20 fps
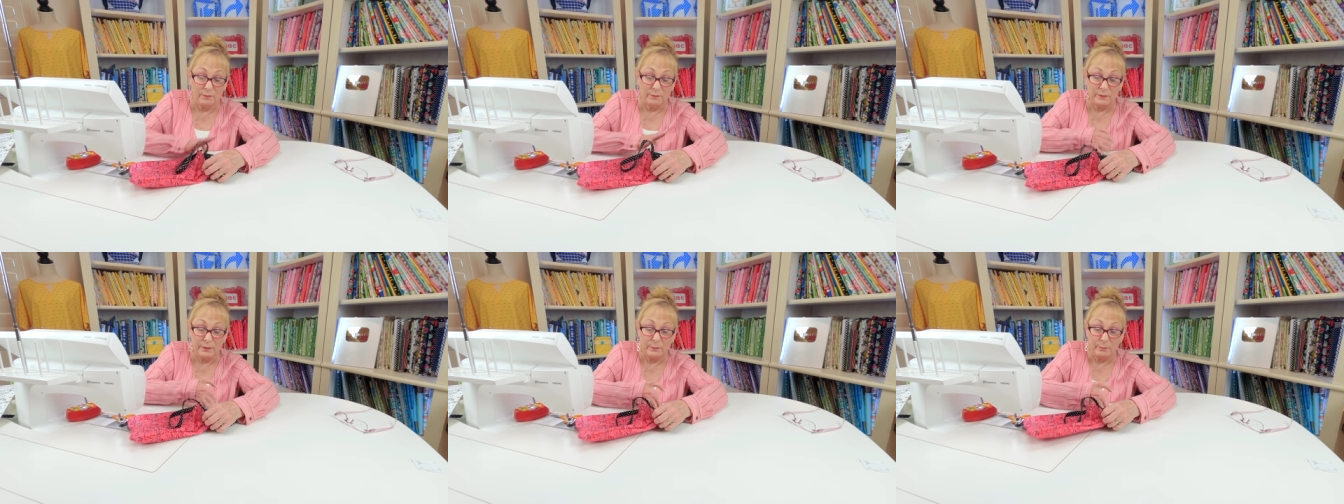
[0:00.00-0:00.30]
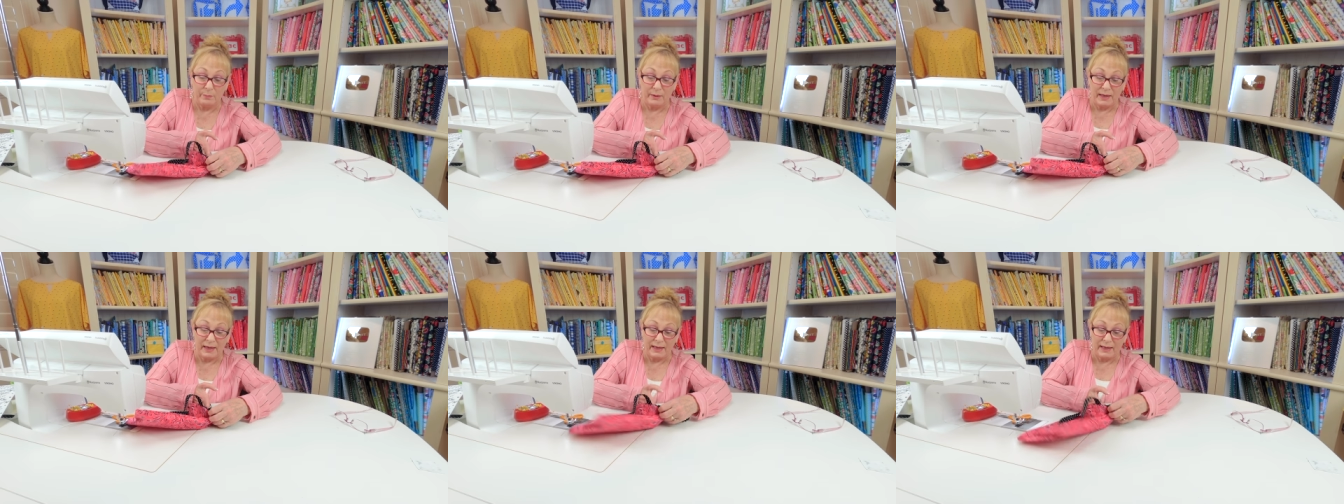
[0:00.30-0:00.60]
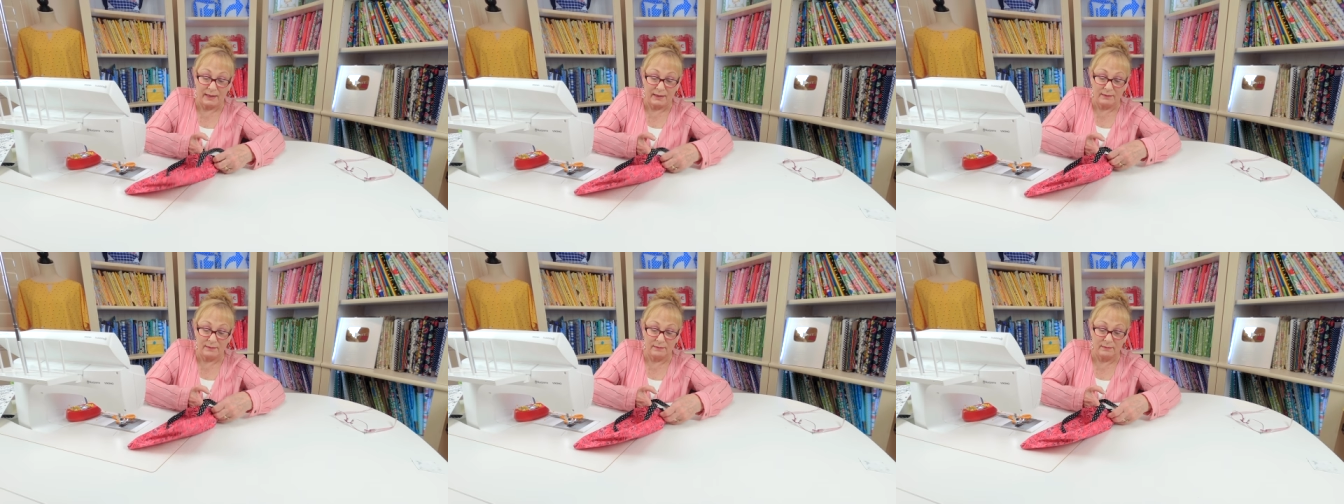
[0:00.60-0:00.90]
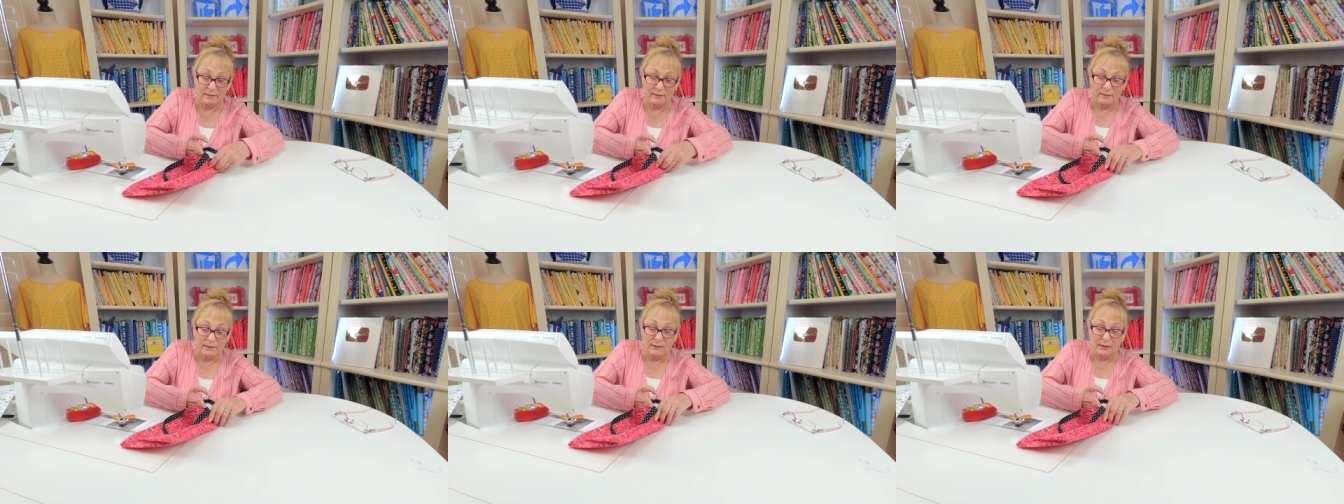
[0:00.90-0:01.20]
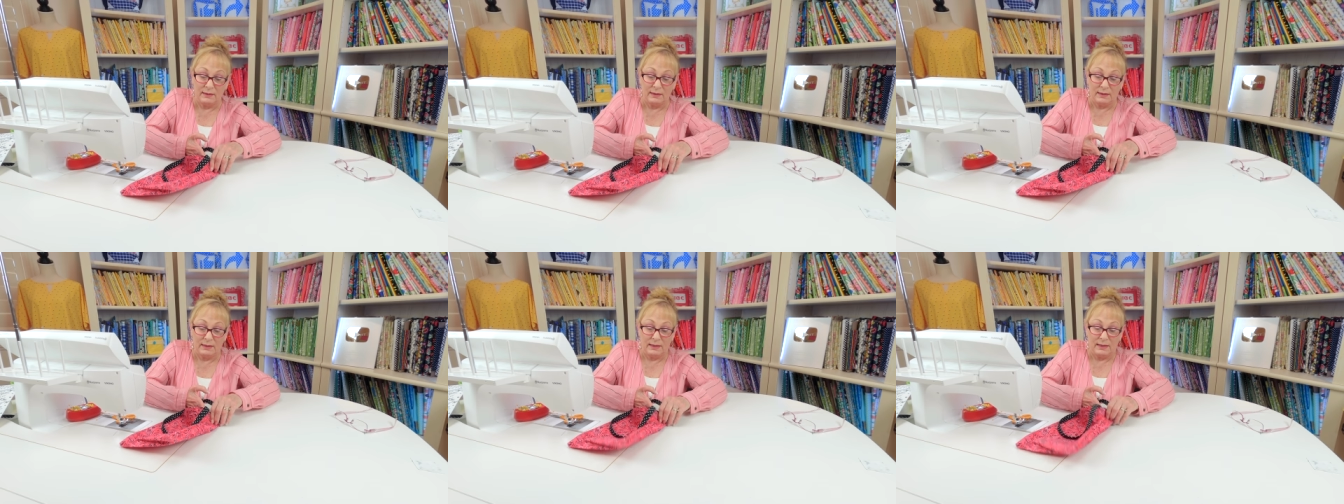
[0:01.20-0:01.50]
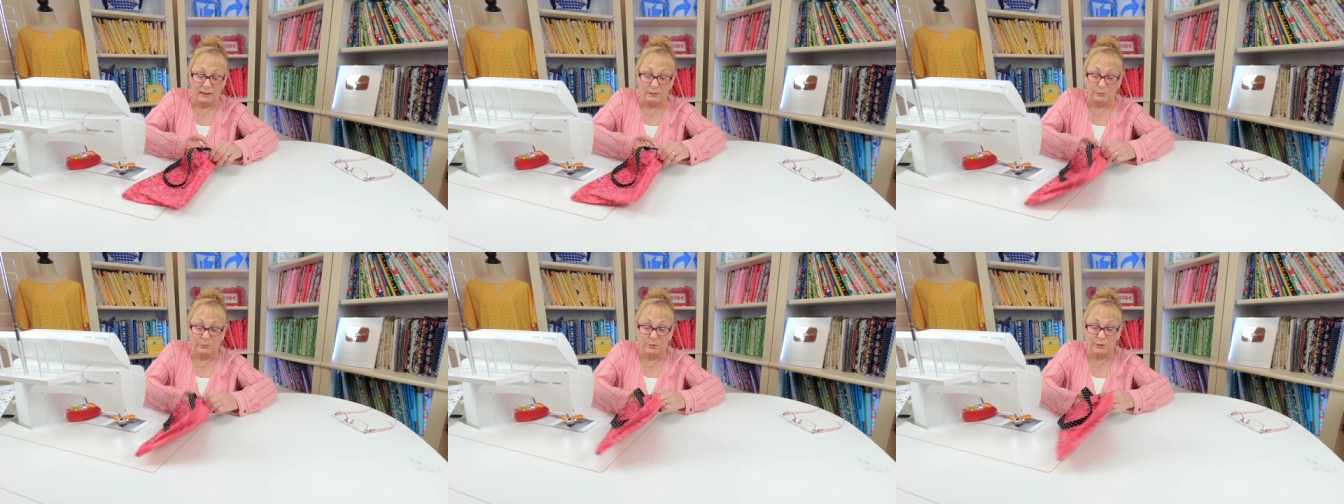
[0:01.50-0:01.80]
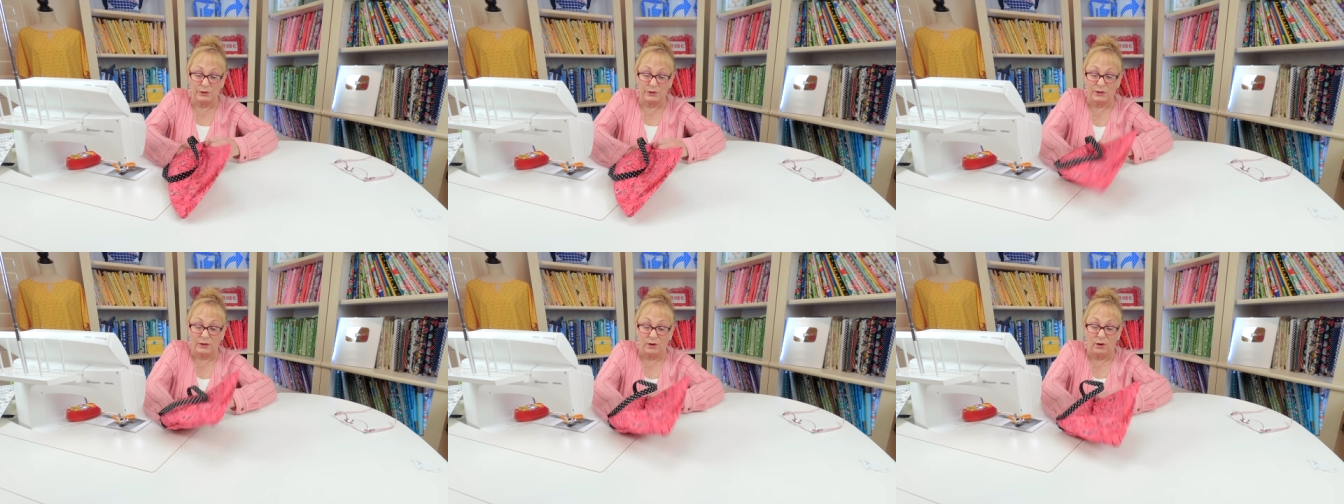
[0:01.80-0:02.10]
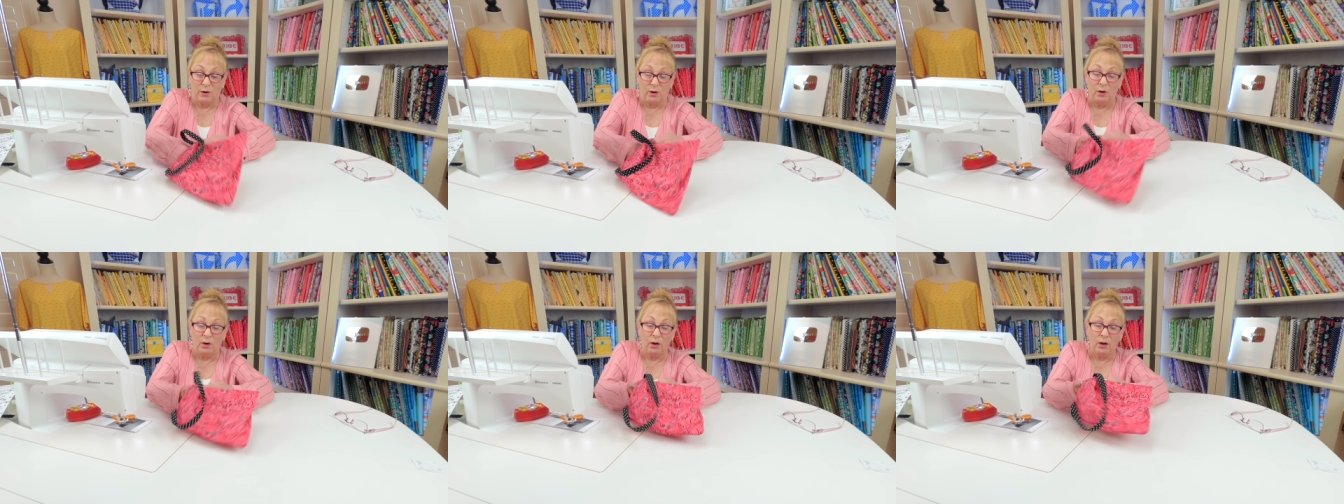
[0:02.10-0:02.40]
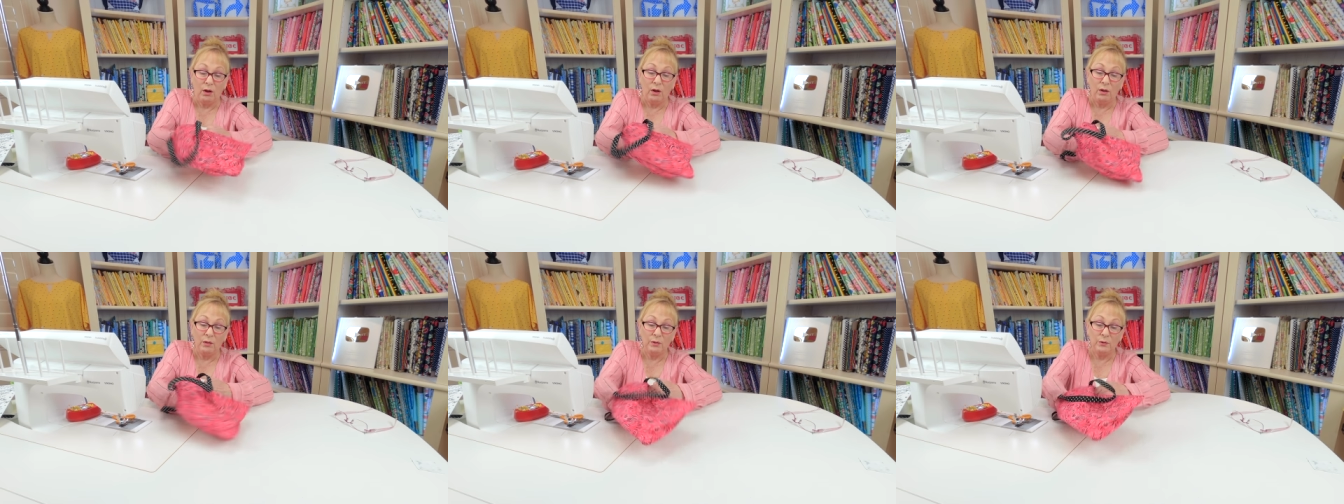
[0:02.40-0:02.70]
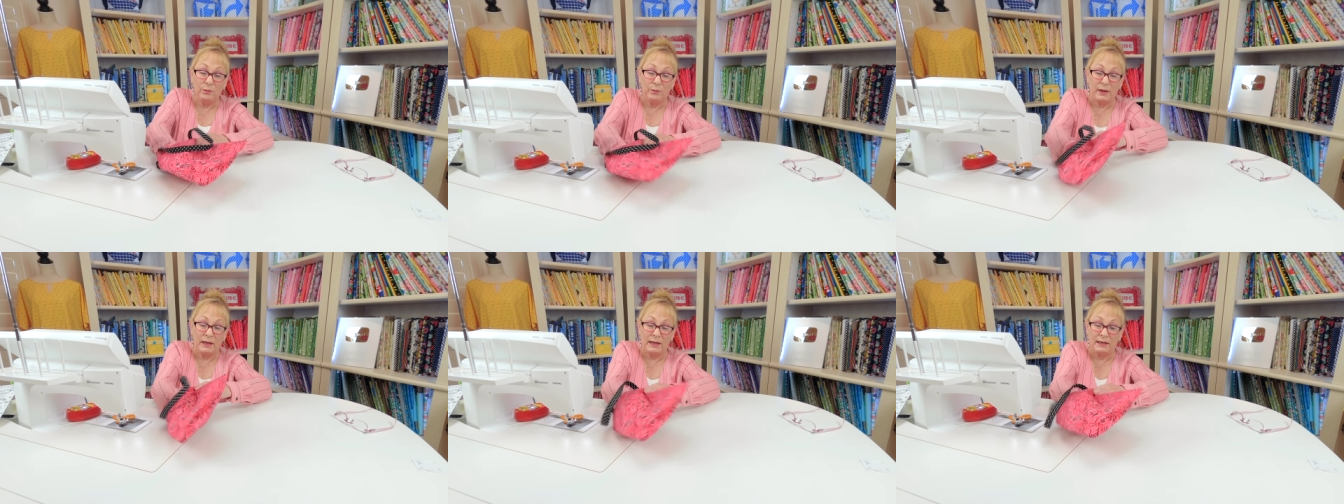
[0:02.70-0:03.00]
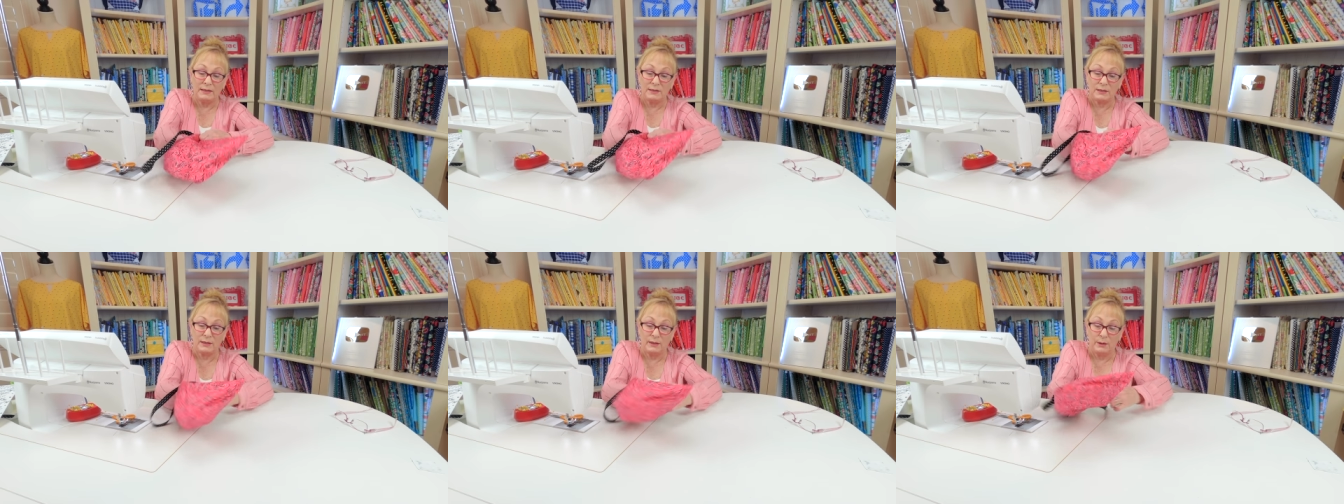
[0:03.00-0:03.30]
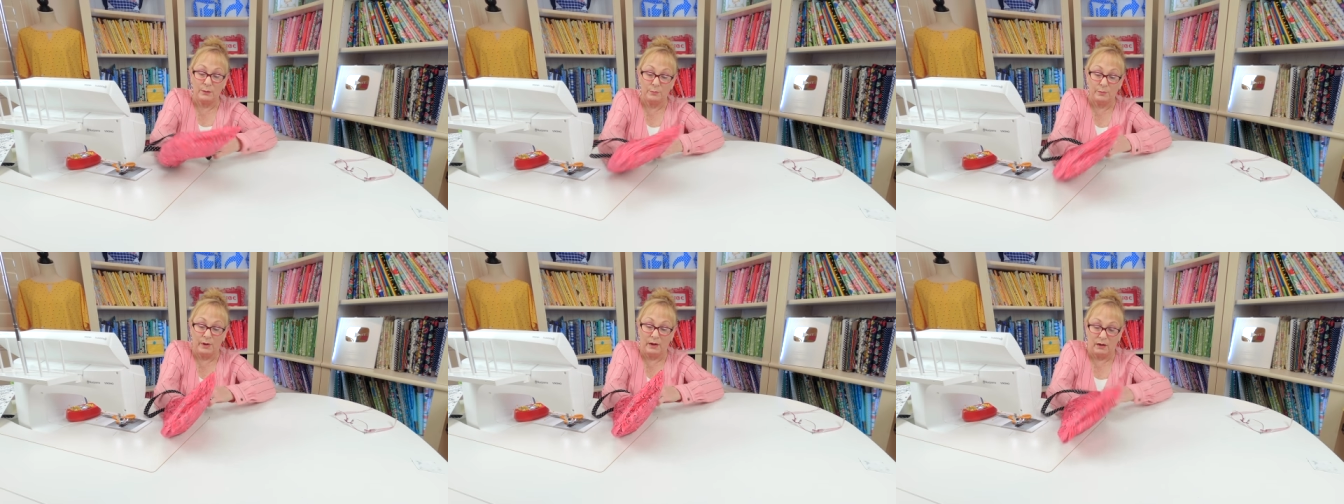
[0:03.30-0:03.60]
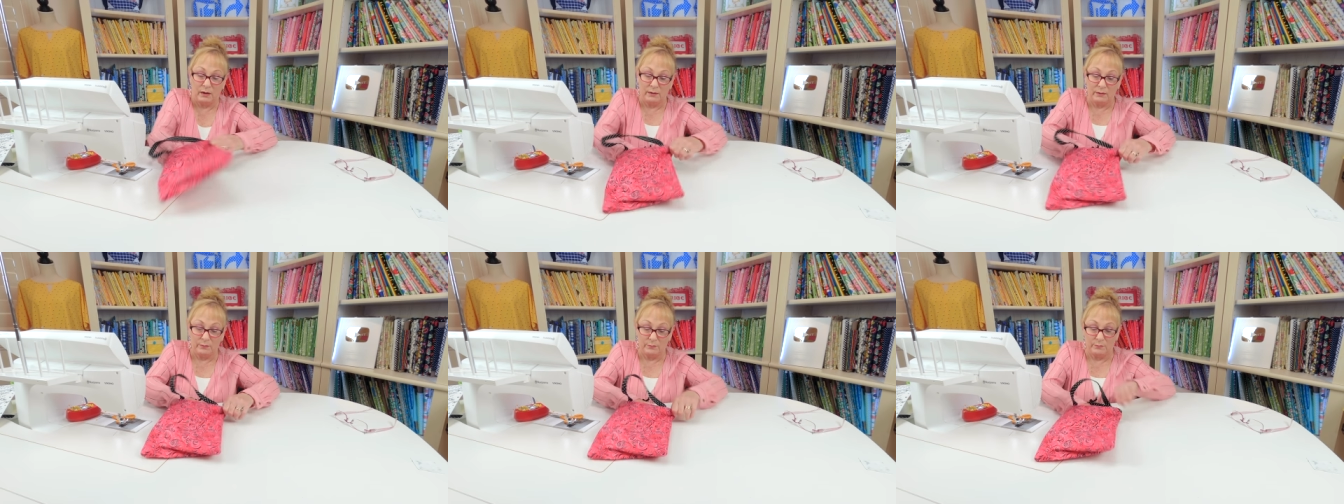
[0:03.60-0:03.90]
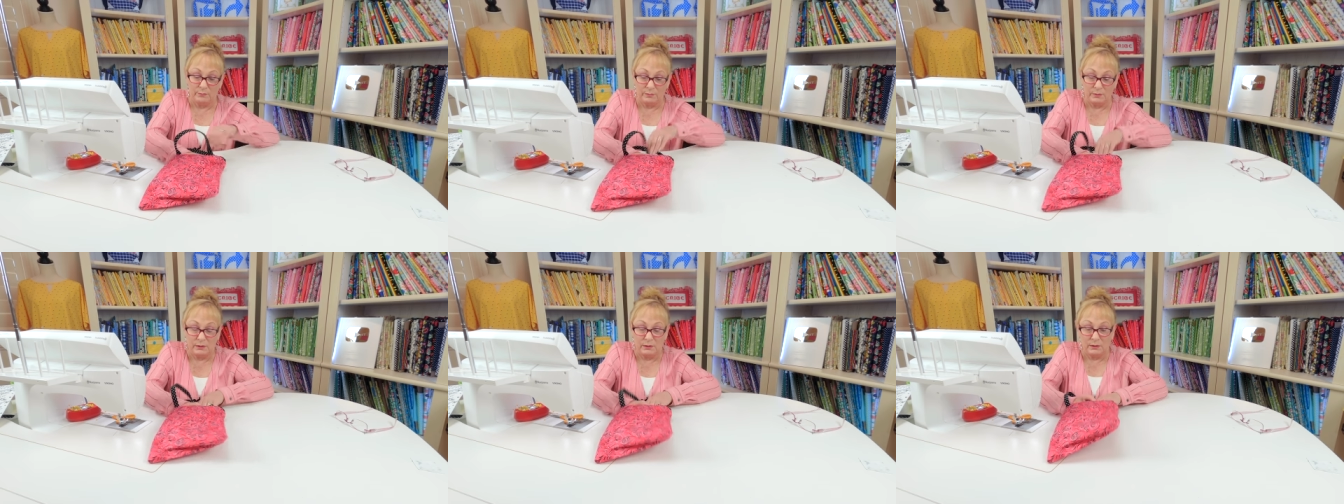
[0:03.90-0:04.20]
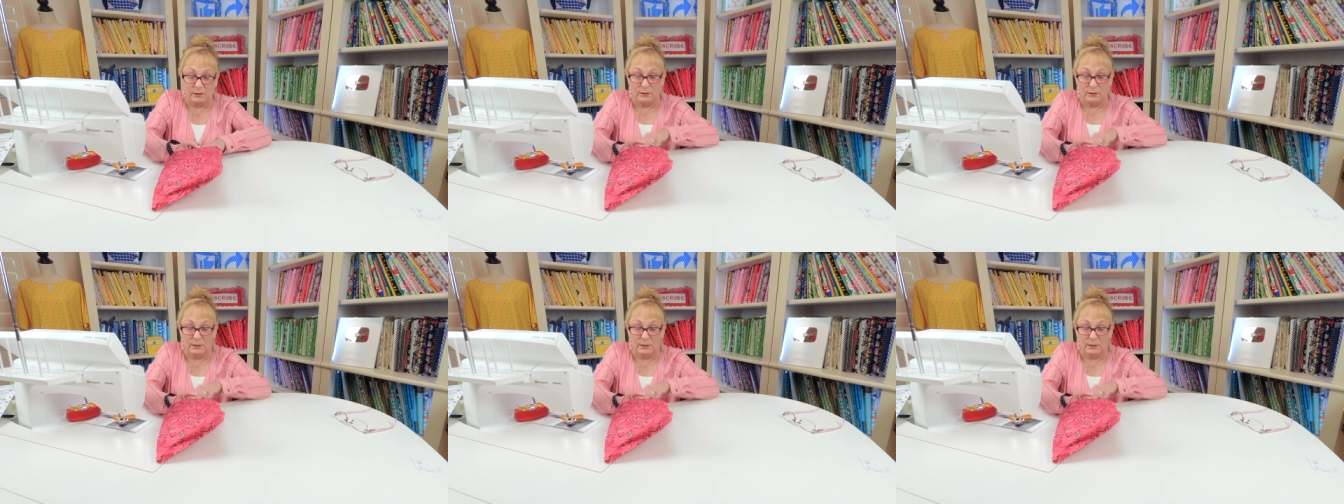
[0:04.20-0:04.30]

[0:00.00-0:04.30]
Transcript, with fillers: of the bag and push it all the way to the bottom,